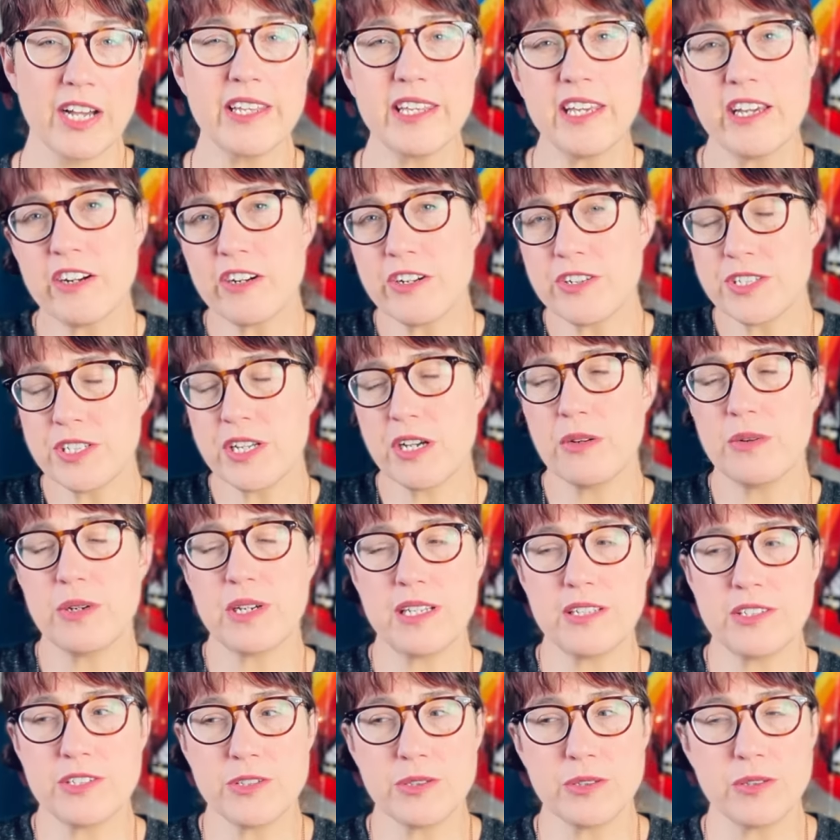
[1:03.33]
year or so
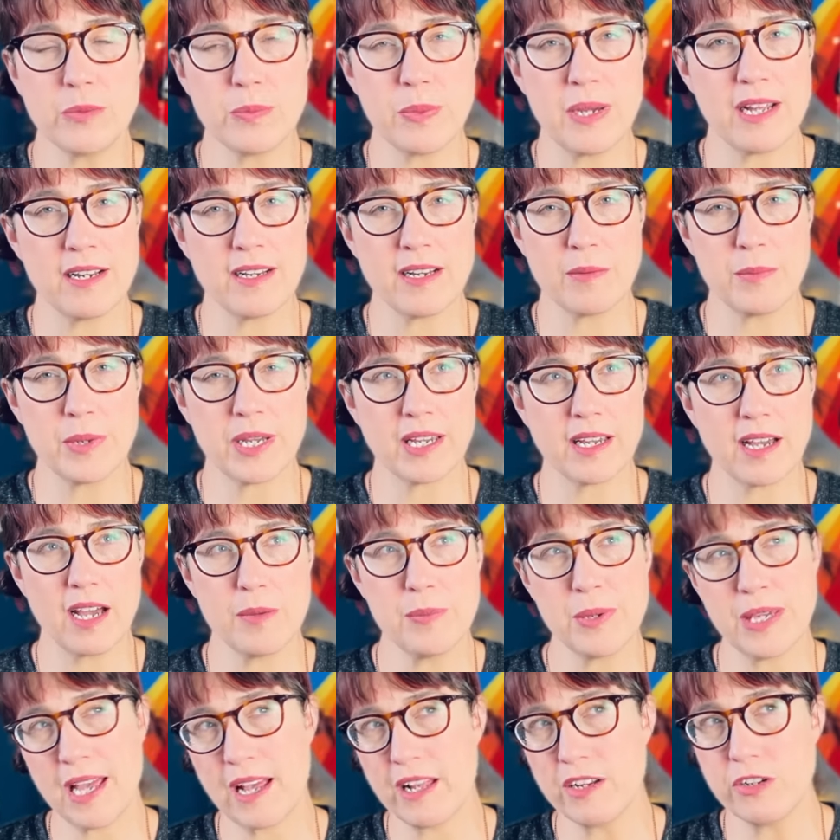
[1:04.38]
into the pandemic, I
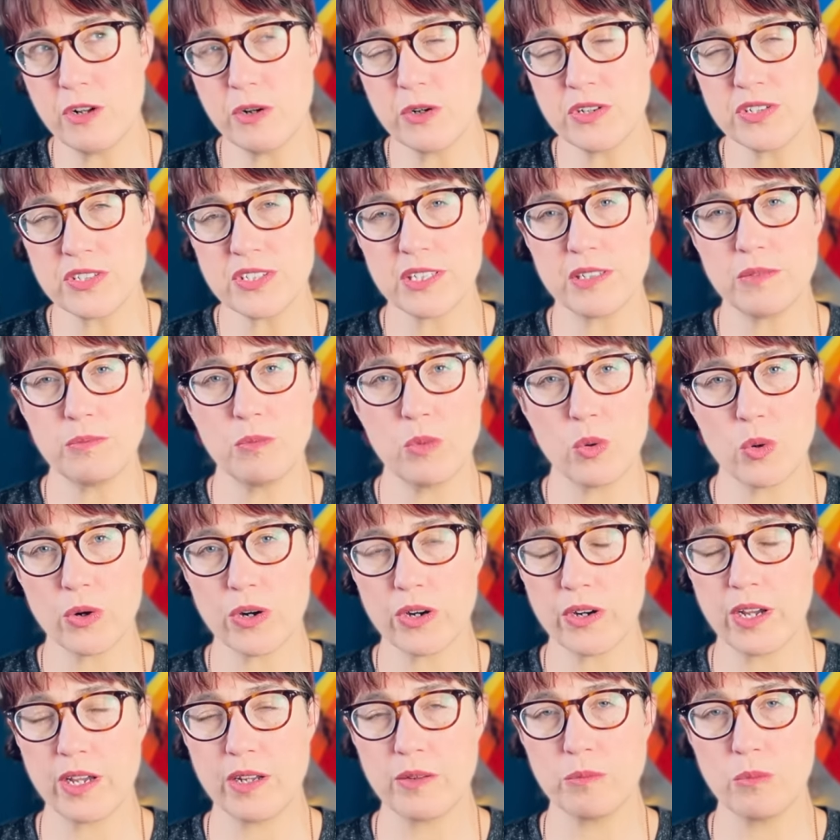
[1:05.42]
began noticing
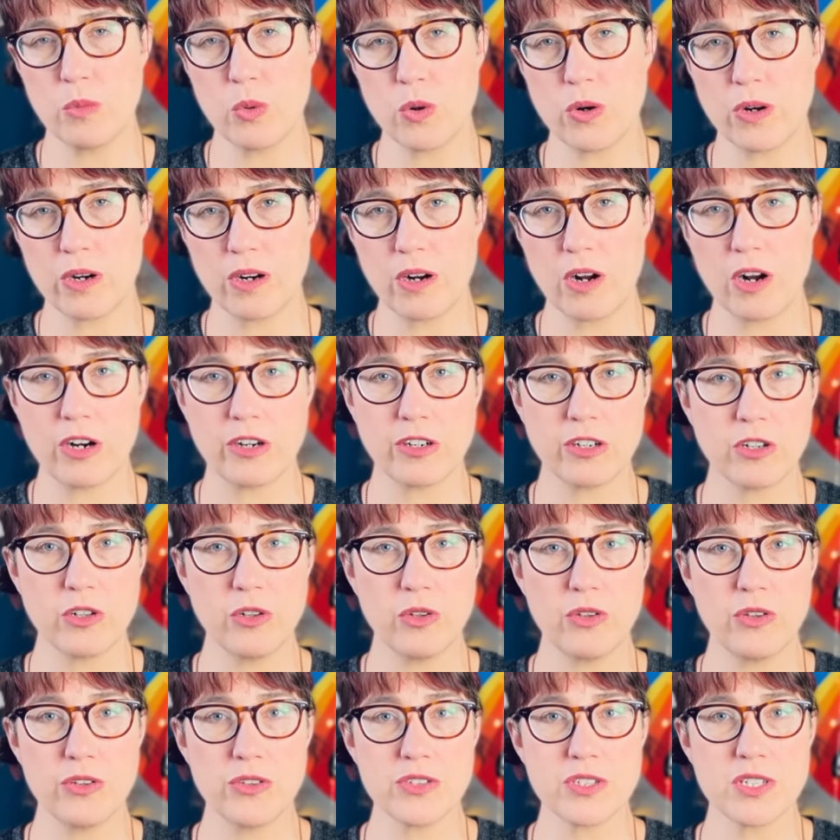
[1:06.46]
more and more
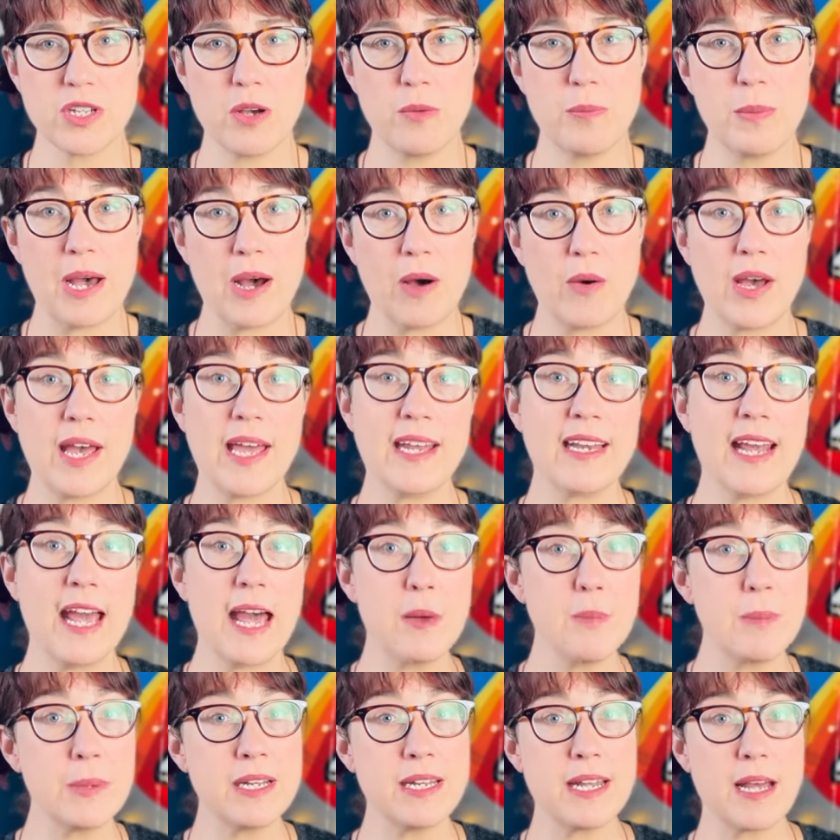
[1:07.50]
articles about an
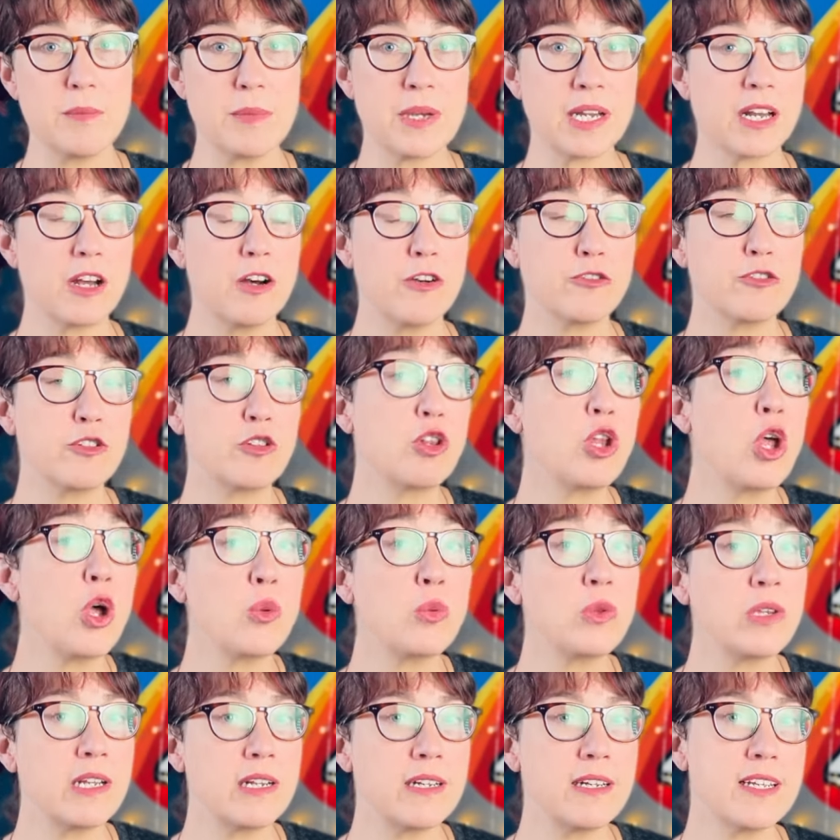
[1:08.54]
epidemic of
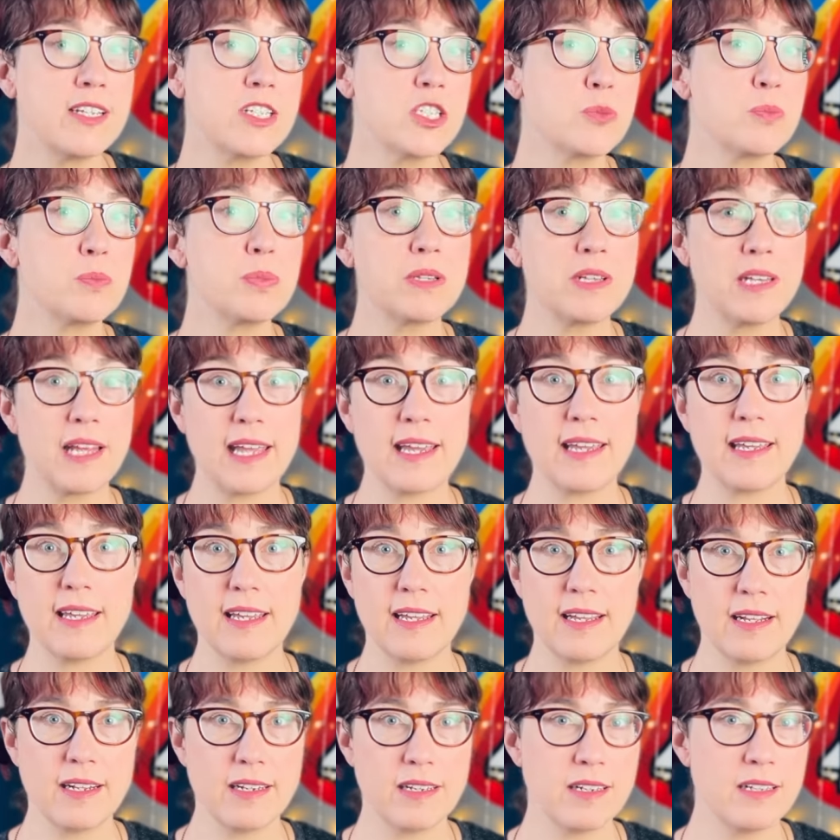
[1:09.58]
loneliness
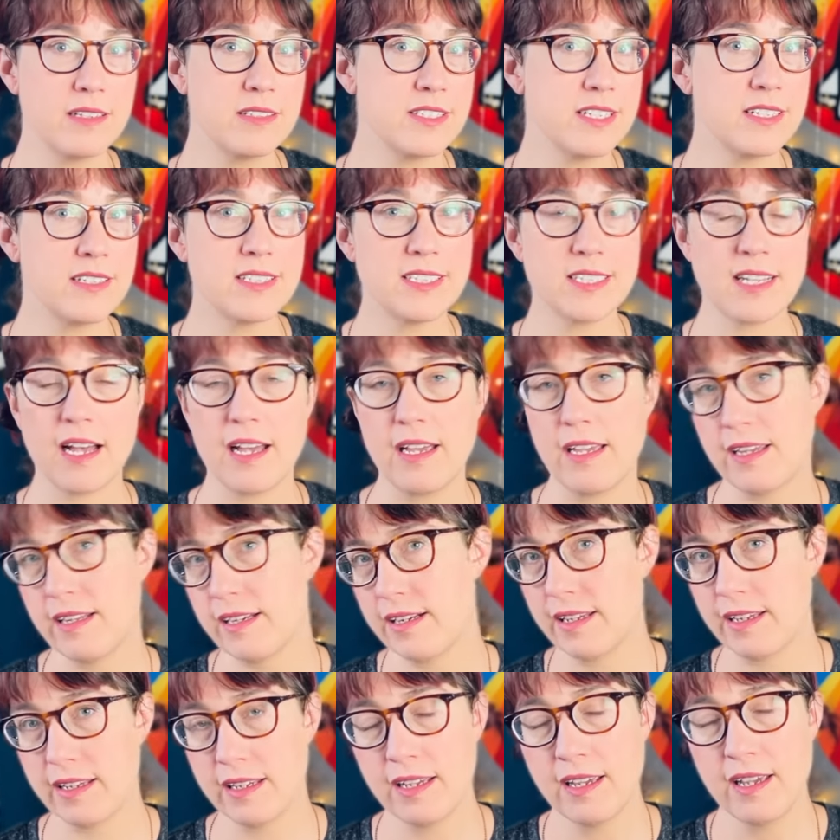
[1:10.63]
plaguing
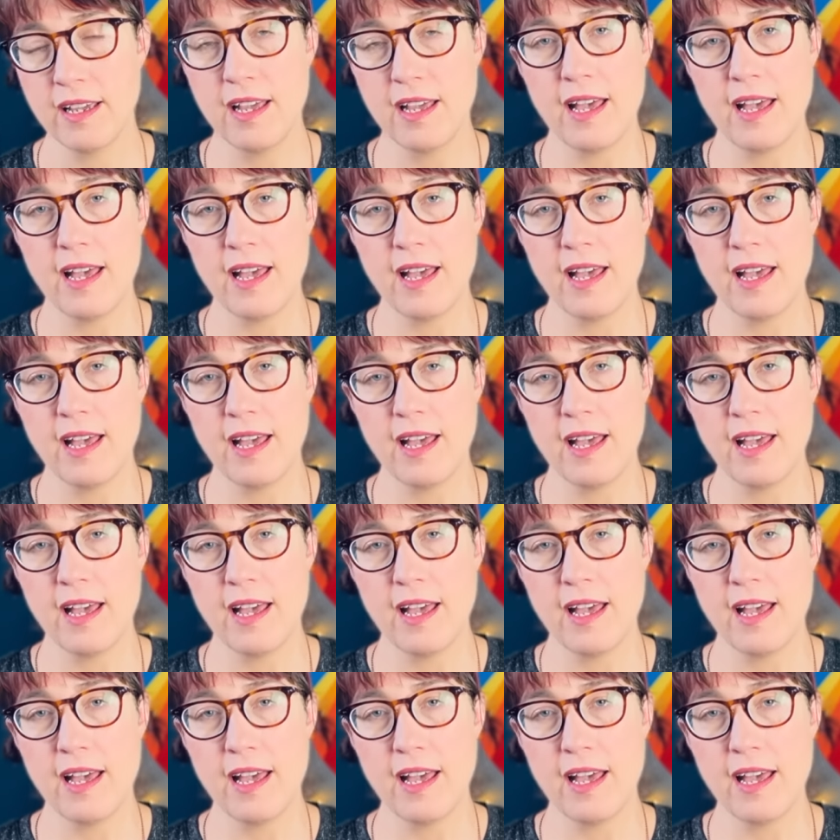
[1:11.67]
society.